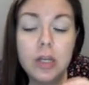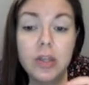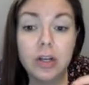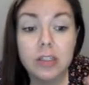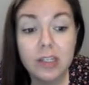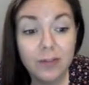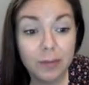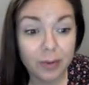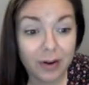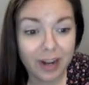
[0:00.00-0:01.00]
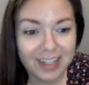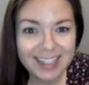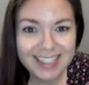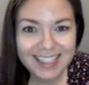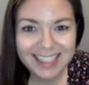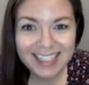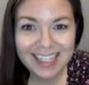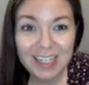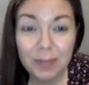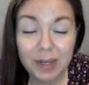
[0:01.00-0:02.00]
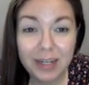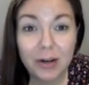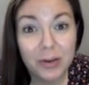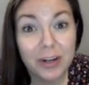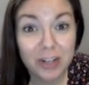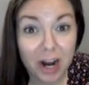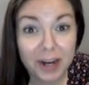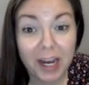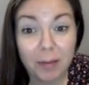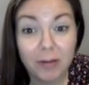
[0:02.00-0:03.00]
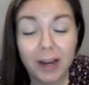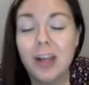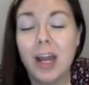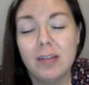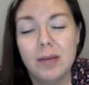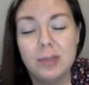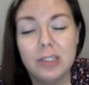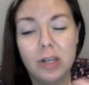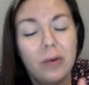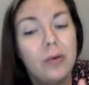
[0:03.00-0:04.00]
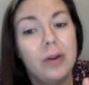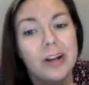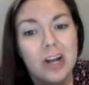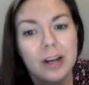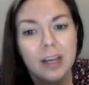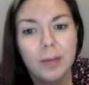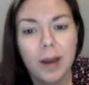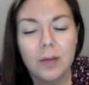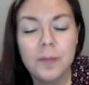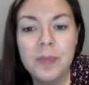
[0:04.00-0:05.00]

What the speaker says: there are different pronouns depending on who you're talking about, right? You have to be able to know who you're talking about.